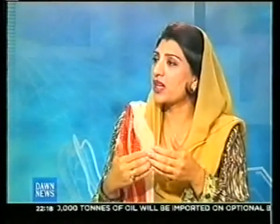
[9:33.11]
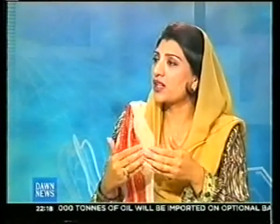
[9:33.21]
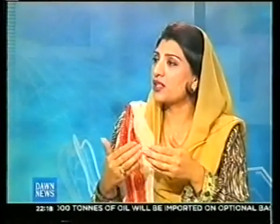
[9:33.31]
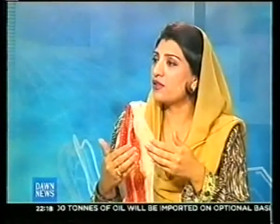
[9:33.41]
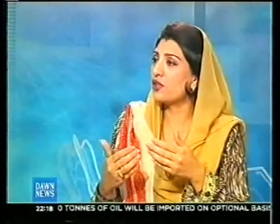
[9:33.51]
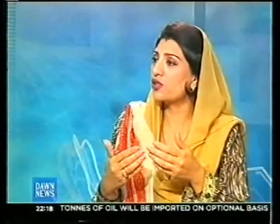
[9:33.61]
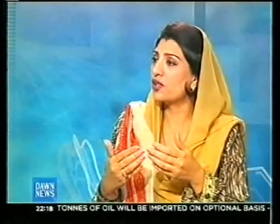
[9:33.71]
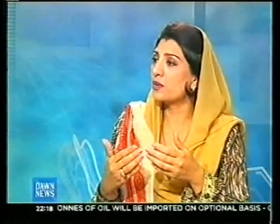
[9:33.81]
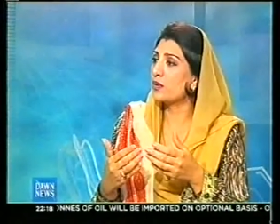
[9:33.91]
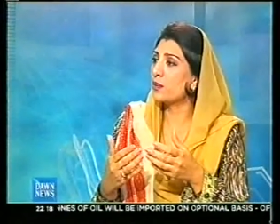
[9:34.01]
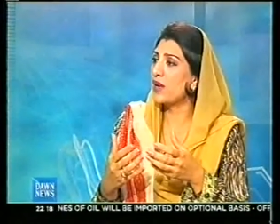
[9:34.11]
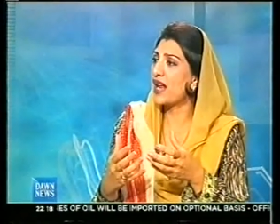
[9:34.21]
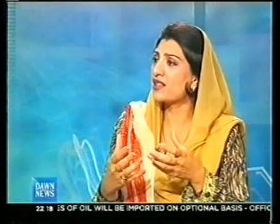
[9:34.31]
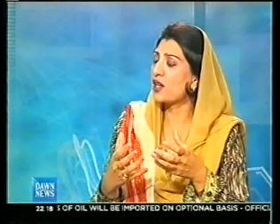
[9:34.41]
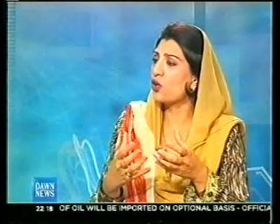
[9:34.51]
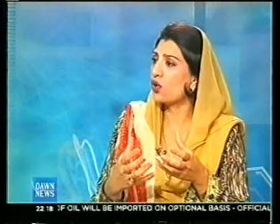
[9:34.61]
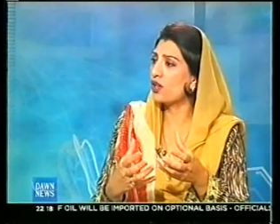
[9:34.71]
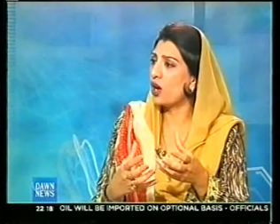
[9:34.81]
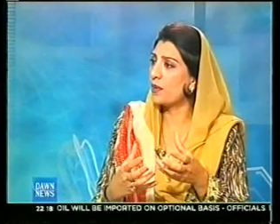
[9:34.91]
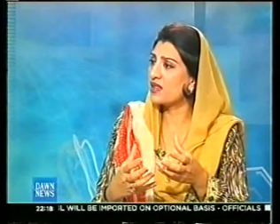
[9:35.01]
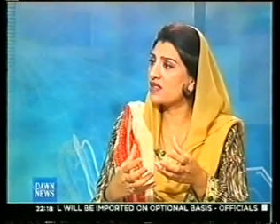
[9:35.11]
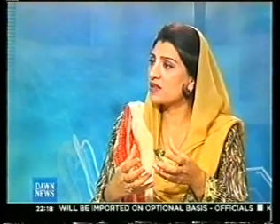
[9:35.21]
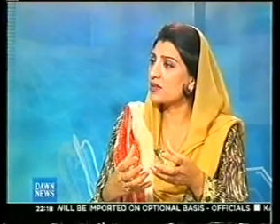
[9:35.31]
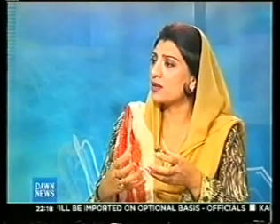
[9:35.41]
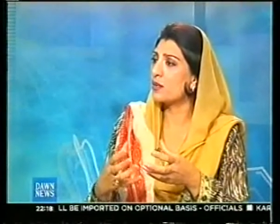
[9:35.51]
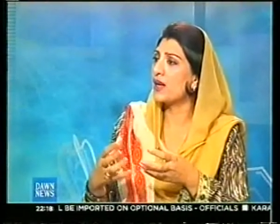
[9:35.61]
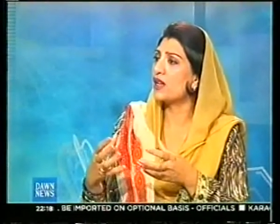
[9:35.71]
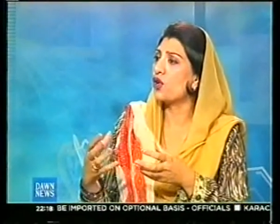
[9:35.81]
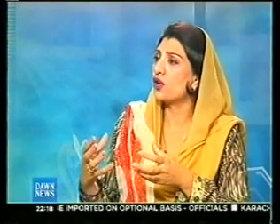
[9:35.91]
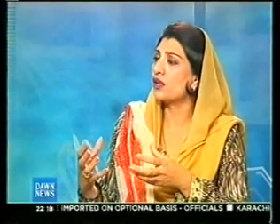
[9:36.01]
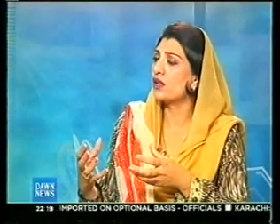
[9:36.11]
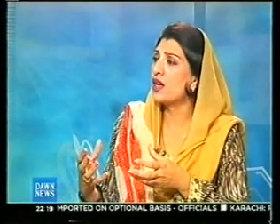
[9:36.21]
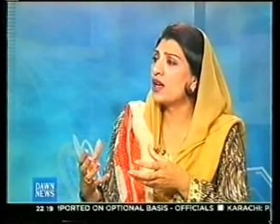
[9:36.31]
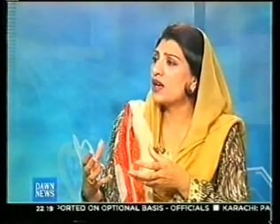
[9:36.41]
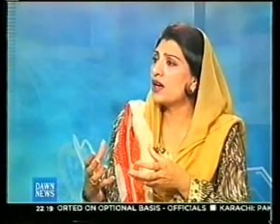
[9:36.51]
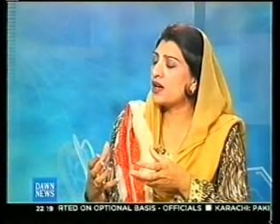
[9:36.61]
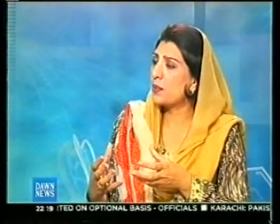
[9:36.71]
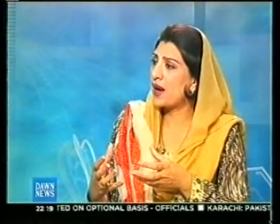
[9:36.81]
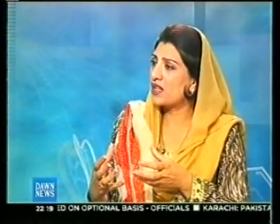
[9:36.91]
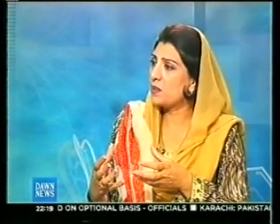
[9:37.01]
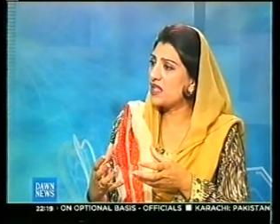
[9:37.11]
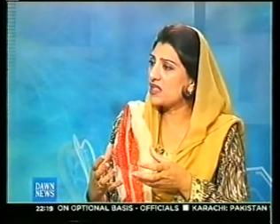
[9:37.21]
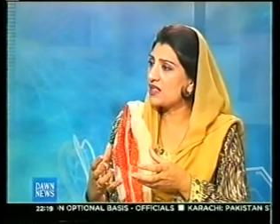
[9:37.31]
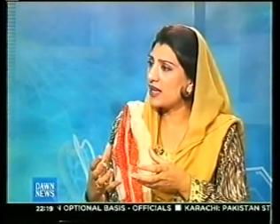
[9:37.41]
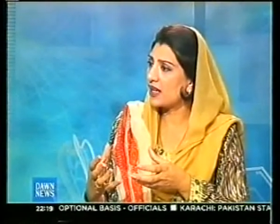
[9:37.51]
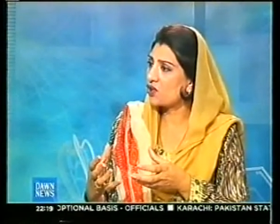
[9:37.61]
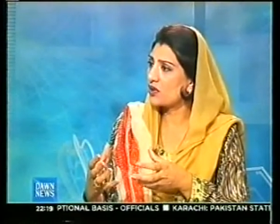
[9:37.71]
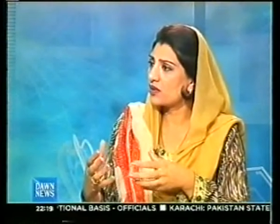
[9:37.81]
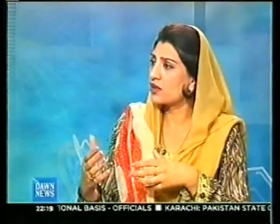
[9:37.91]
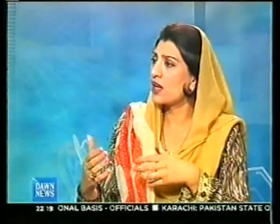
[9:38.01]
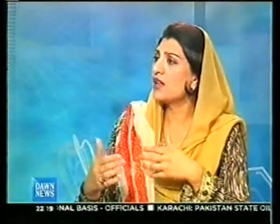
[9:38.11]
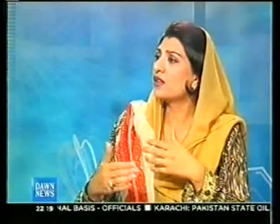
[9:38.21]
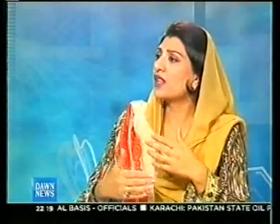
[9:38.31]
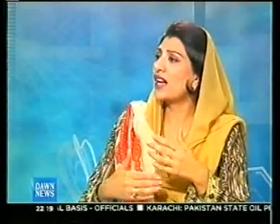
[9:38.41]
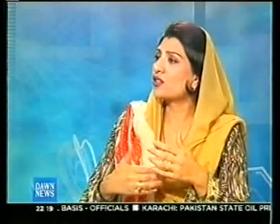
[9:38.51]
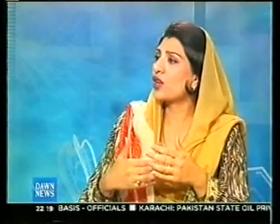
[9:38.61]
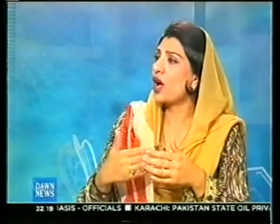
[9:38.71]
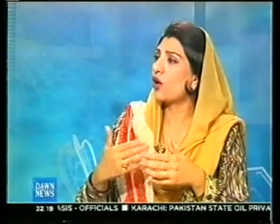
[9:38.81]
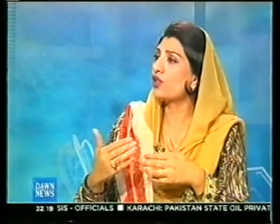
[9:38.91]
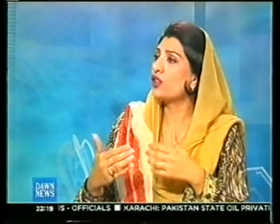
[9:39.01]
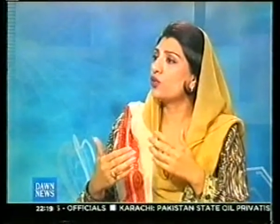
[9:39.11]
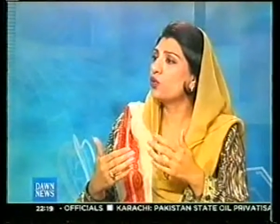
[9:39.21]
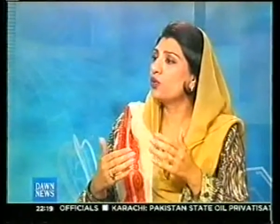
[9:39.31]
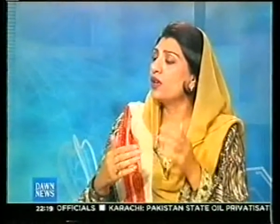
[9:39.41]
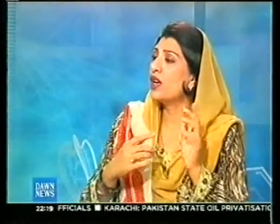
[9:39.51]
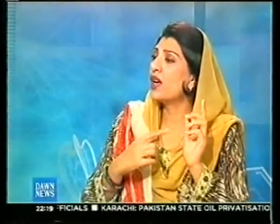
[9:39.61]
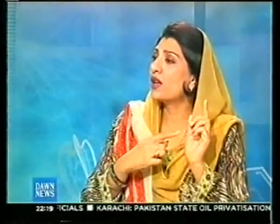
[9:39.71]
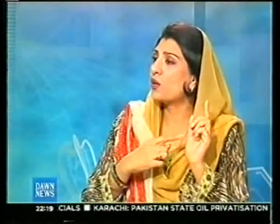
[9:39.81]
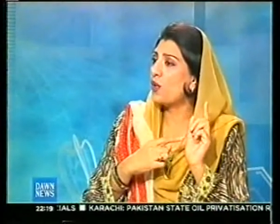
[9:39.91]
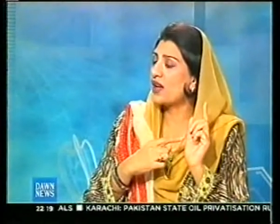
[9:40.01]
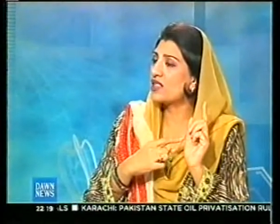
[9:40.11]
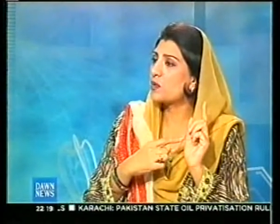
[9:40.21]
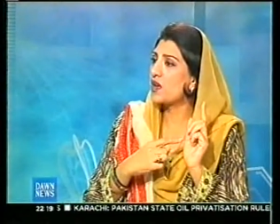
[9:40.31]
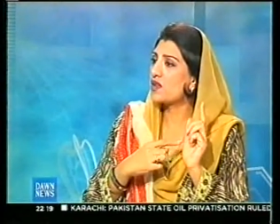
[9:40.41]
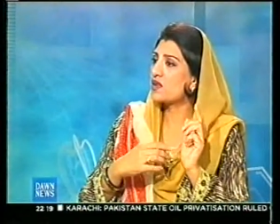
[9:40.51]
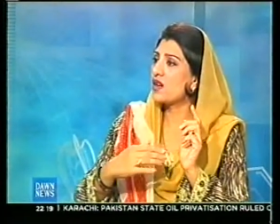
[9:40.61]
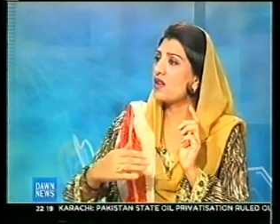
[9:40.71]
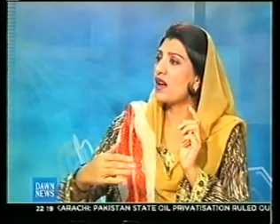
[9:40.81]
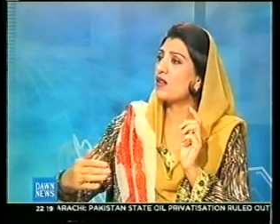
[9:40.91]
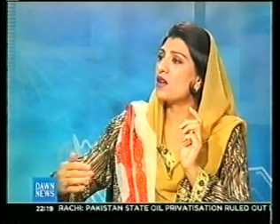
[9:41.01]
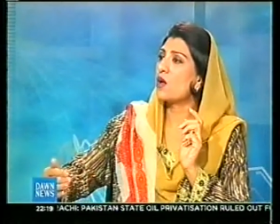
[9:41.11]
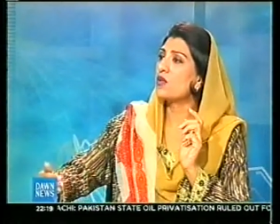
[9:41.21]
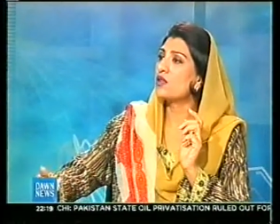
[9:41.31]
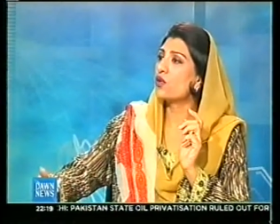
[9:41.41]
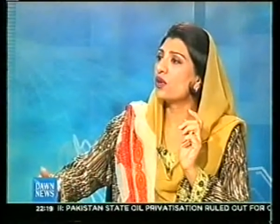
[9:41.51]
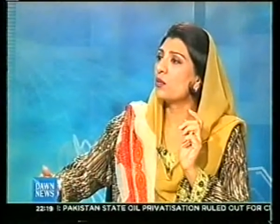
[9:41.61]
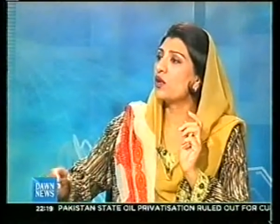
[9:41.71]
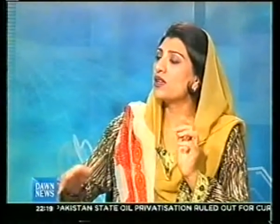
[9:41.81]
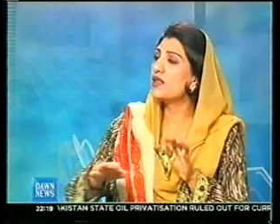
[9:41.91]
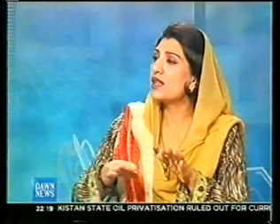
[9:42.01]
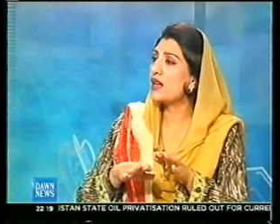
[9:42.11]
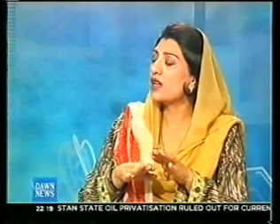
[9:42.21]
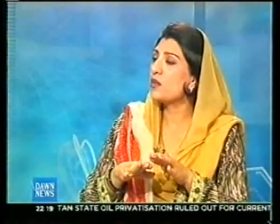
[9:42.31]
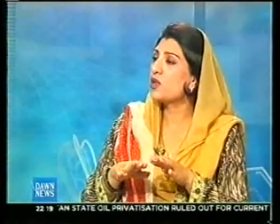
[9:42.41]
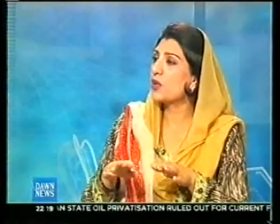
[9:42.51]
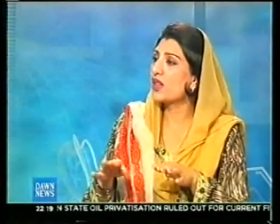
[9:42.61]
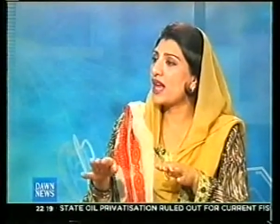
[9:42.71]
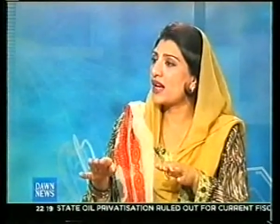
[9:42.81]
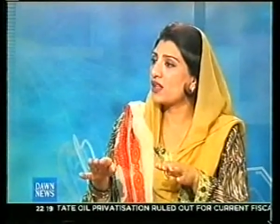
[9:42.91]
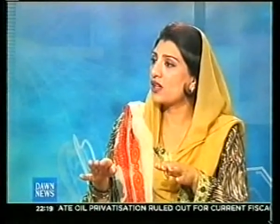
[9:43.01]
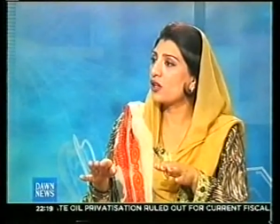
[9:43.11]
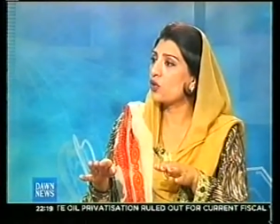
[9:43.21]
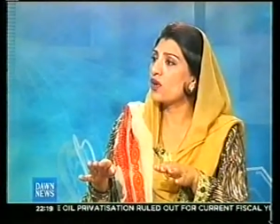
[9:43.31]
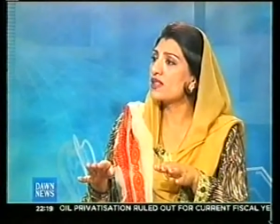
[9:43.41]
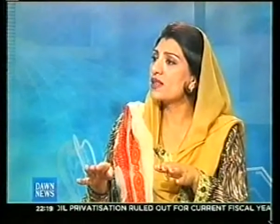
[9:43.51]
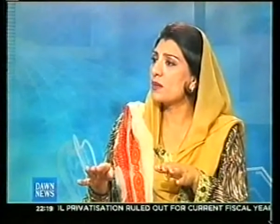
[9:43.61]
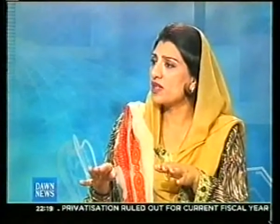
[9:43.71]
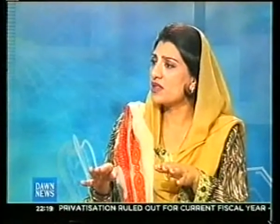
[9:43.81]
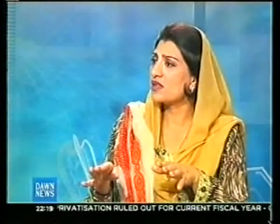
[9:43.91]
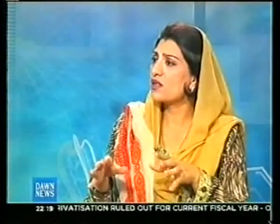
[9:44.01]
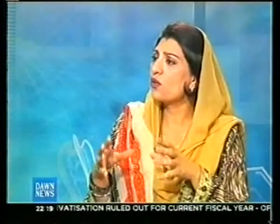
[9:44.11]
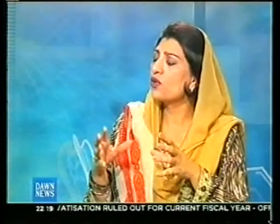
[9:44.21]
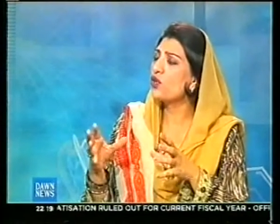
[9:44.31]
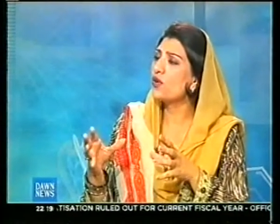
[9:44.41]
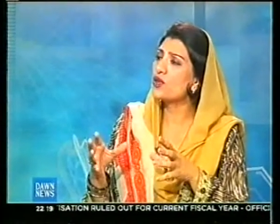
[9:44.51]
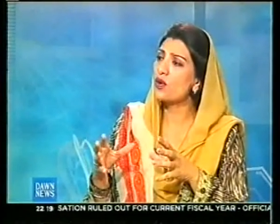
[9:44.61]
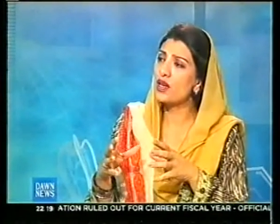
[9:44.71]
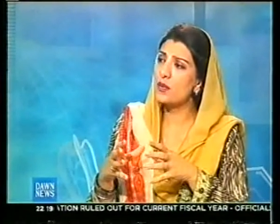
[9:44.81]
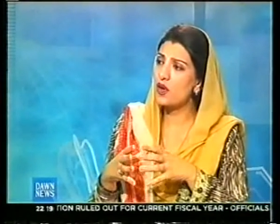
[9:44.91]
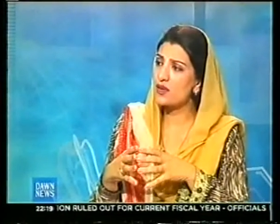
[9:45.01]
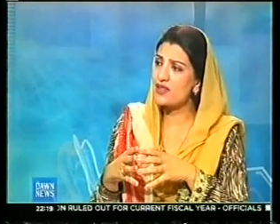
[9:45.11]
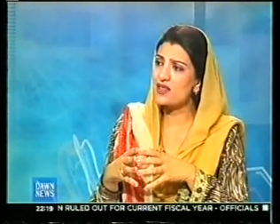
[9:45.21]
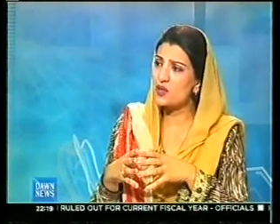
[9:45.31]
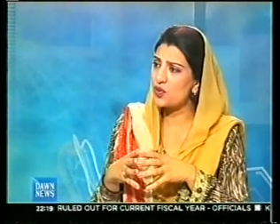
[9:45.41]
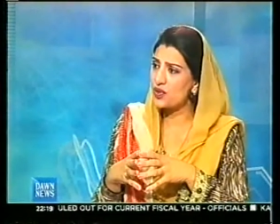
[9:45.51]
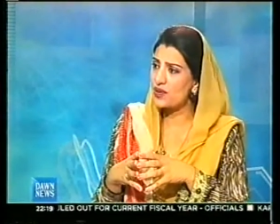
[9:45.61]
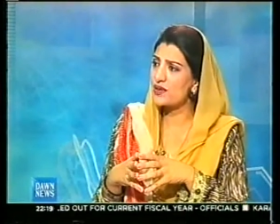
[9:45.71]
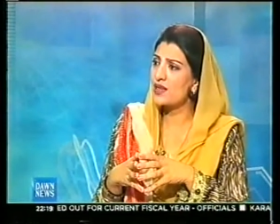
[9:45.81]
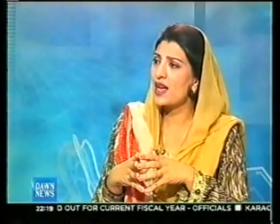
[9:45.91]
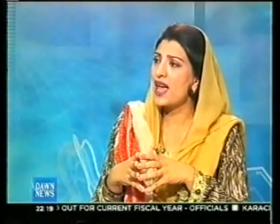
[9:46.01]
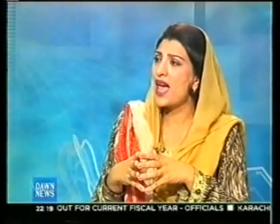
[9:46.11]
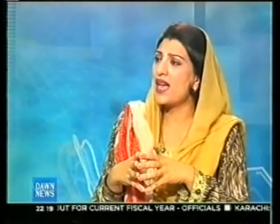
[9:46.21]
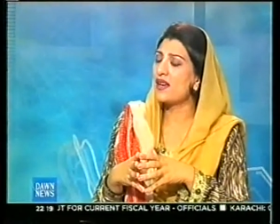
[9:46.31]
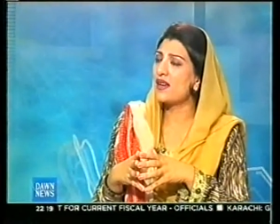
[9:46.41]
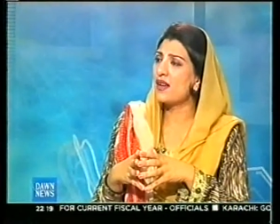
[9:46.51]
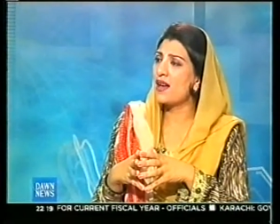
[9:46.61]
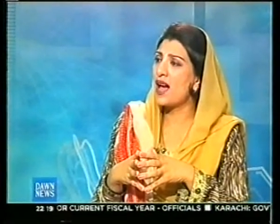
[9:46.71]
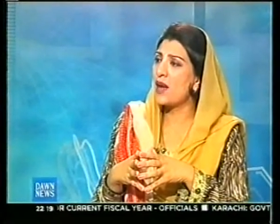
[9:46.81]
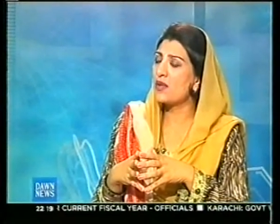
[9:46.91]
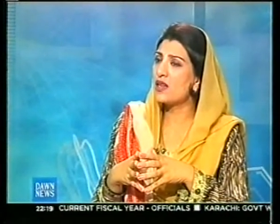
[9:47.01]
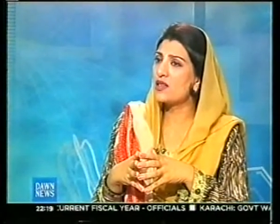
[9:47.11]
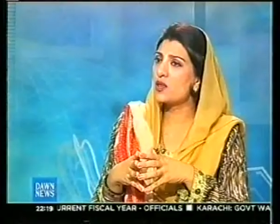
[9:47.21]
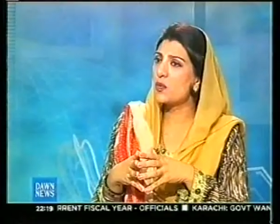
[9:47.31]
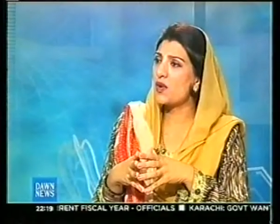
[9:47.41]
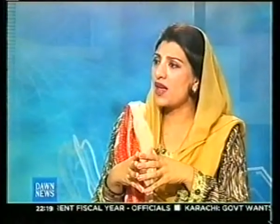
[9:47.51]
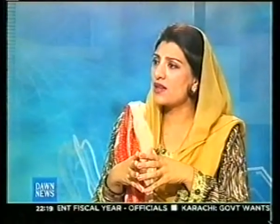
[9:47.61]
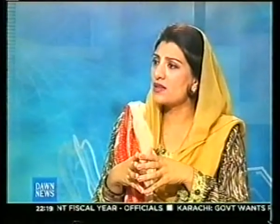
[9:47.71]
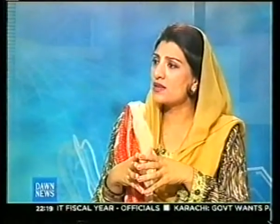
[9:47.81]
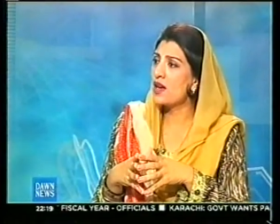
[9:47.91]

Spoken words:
devolution plans and local government system and non-party basis elections. That's how they rule. One is president and down is local bodies, and in between that there are no assemblies. Now you were talking about institutions, and I'm really surprised